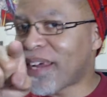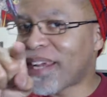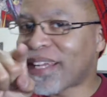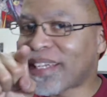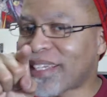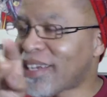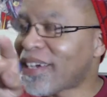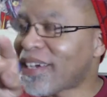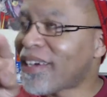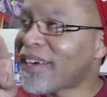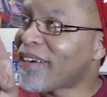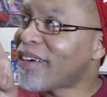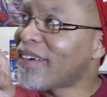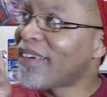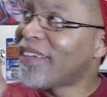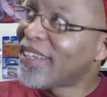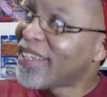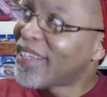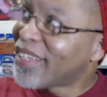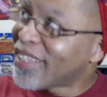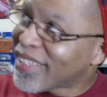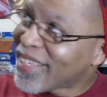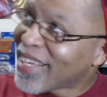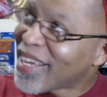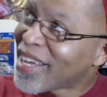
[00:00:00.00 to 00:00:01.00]
right there.
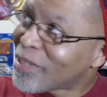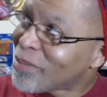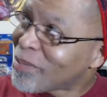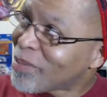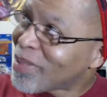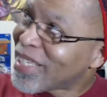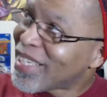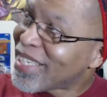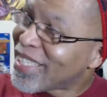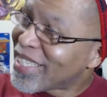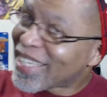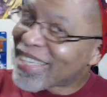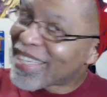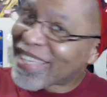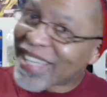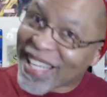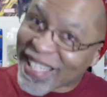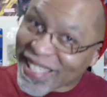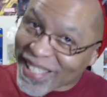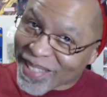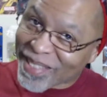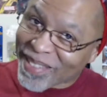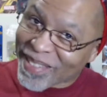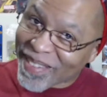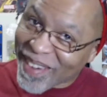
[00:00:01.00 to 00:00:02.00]
Yes, please hit
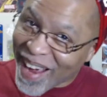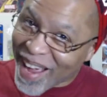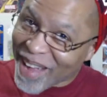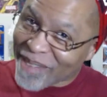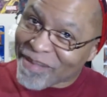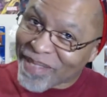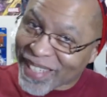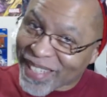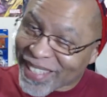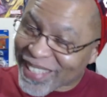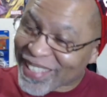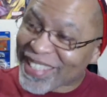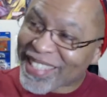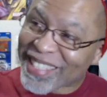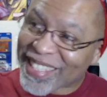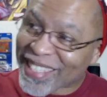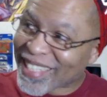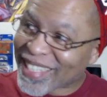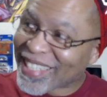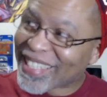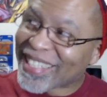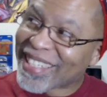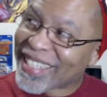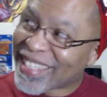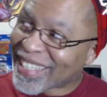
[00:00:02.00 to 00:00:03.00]
that subscribe button.
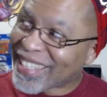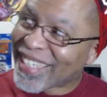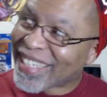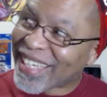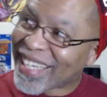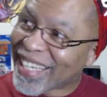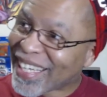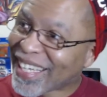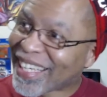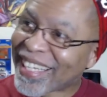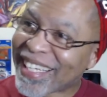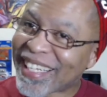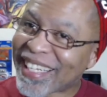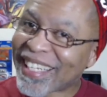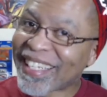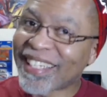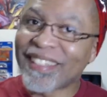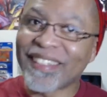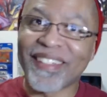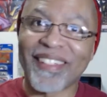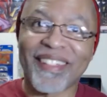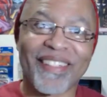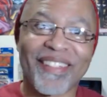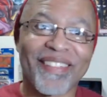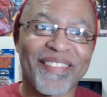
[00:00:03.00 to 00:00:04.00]
Yeah,
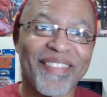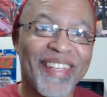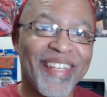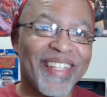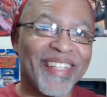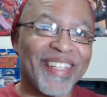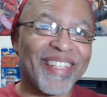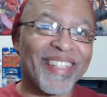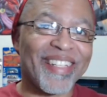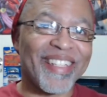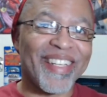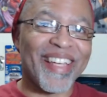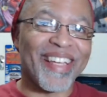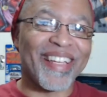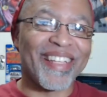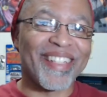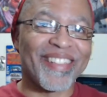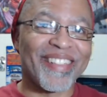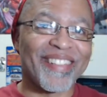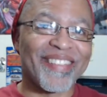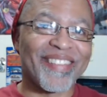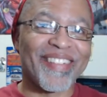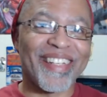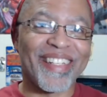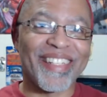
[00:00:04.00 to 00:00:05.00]
hold on. Wait, okay.
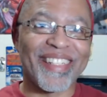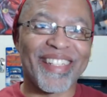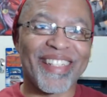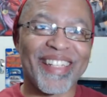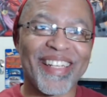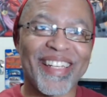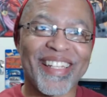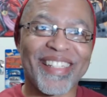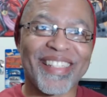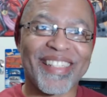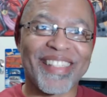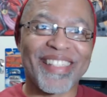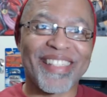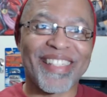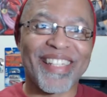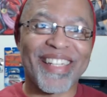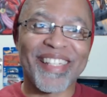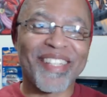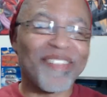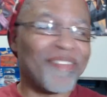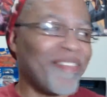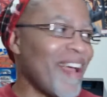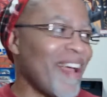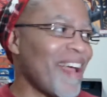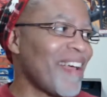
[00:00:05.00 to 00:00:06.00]
right.
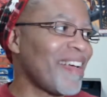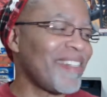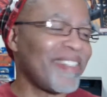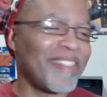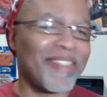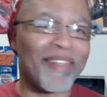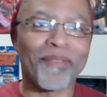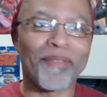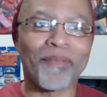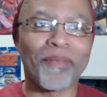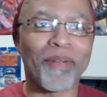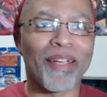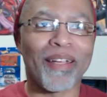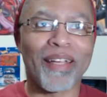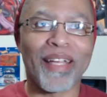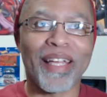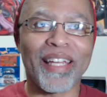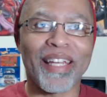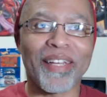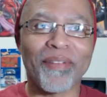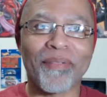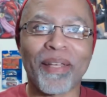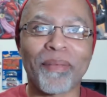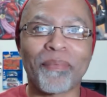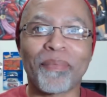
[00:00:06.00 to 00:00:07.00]
It's around here somewhere.
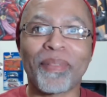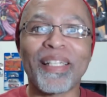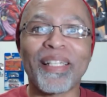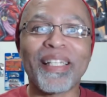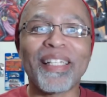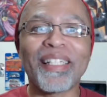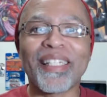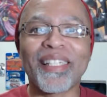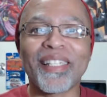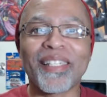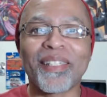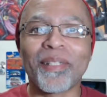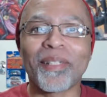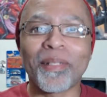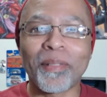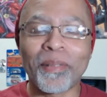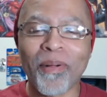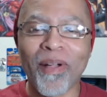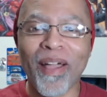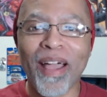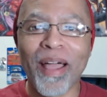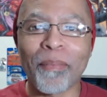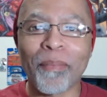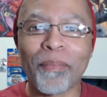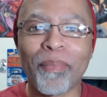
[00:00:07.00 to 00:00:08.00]
Anyway, please hit the
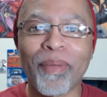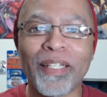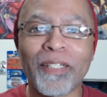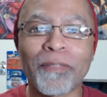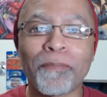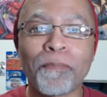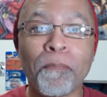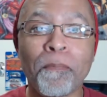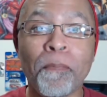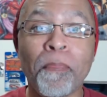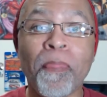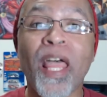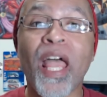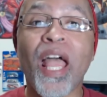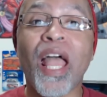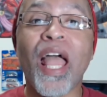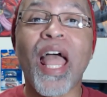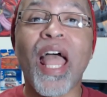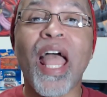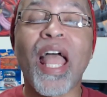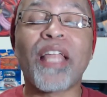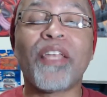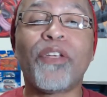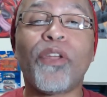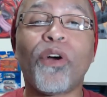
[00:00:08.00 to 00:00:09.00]
subscribe button.
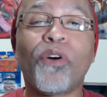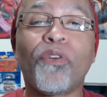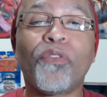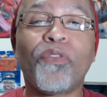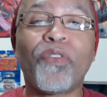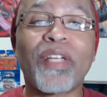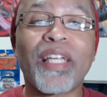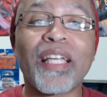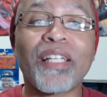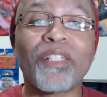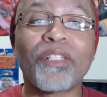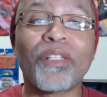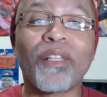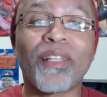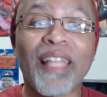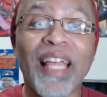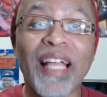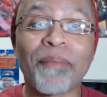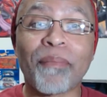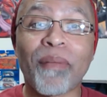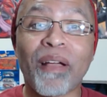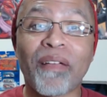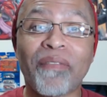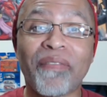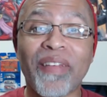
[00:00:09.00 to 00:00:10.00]
And don't forget to
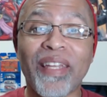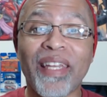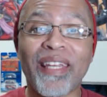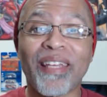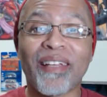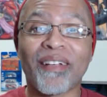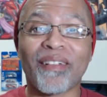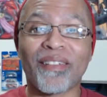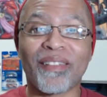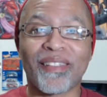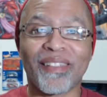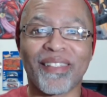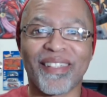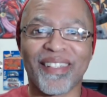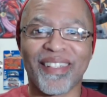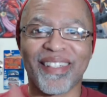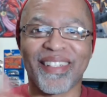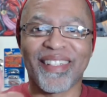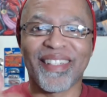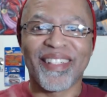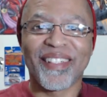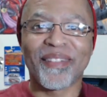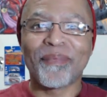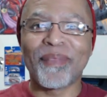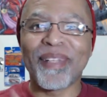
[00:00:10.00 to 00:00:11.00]
like my videos.
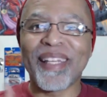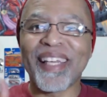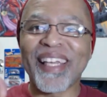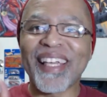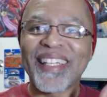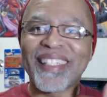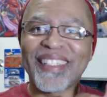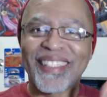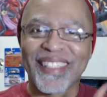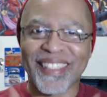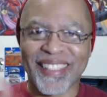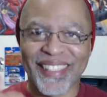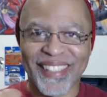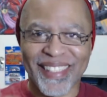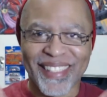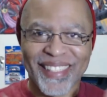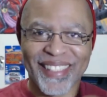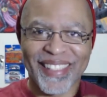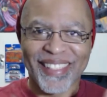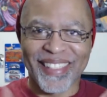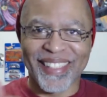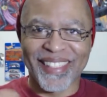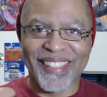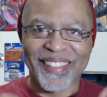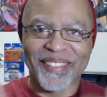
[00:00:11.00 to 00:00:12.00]
Please.
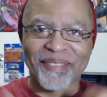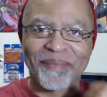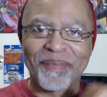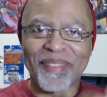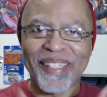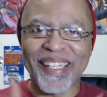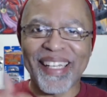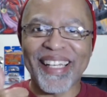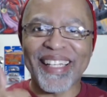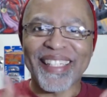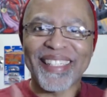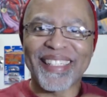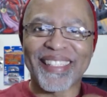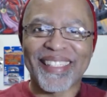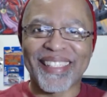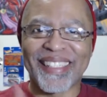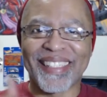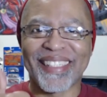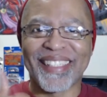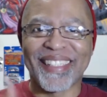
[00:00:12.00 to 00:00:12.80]
Please.